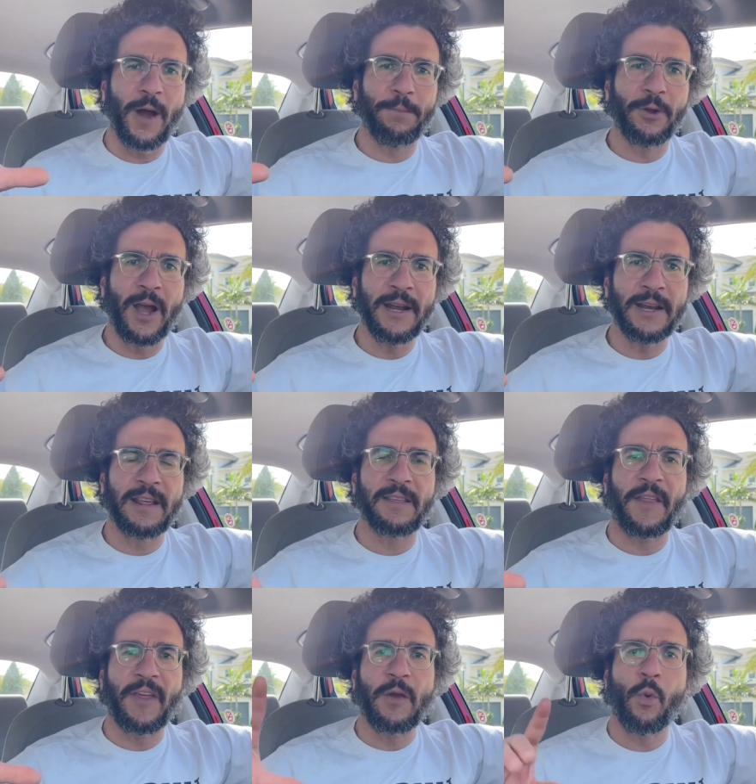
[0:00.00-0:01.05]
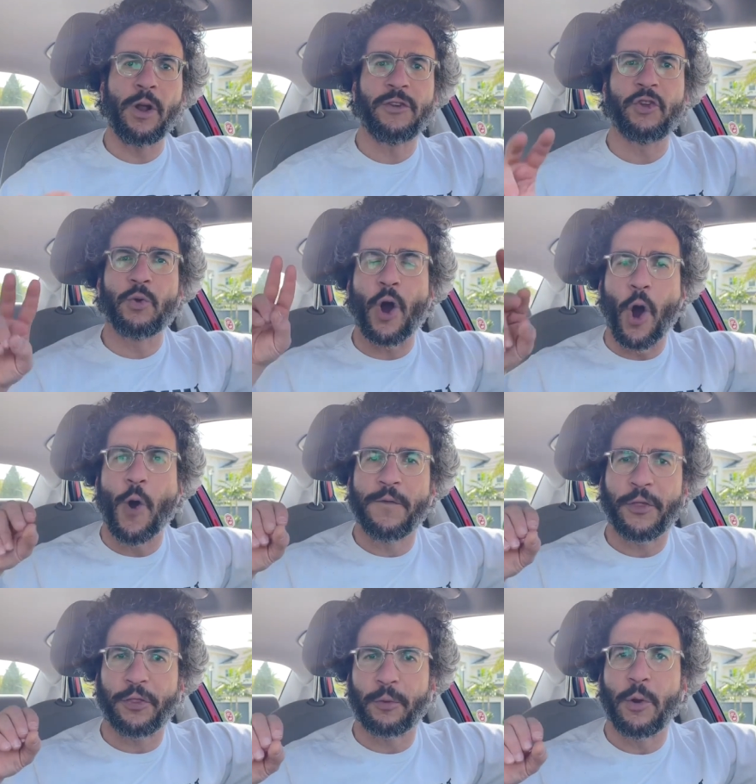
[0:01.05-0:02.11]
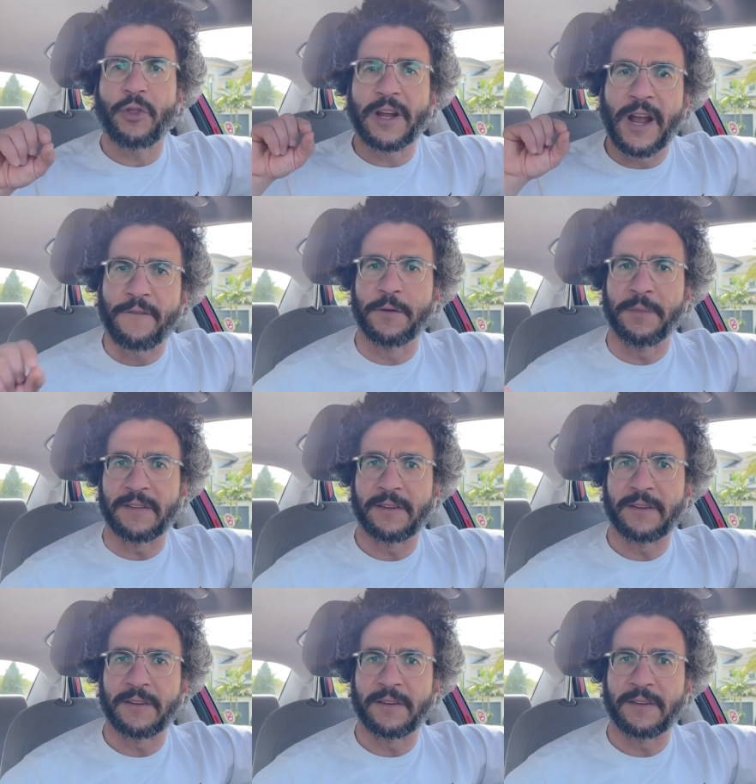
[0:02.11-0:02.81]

line is that they want to overthrow the government.